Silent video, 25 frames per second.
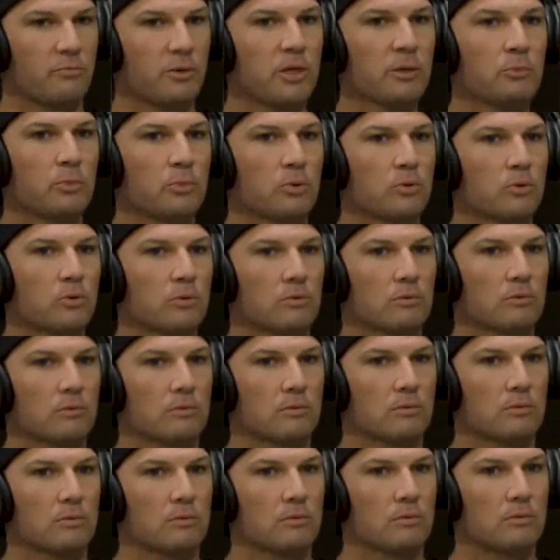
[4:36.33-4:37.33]
people
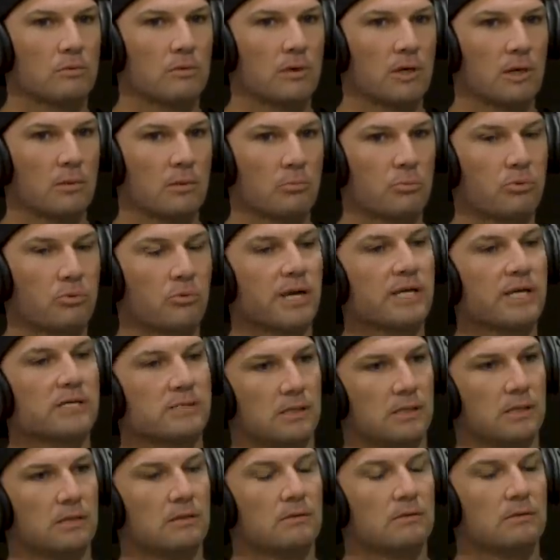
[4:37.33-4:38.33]

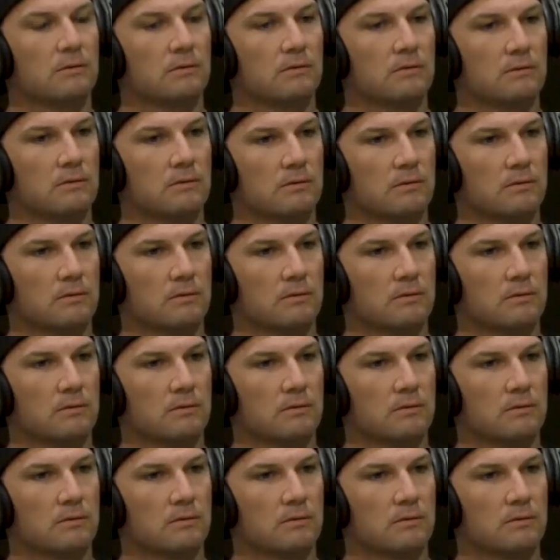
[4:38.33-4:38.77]
embracing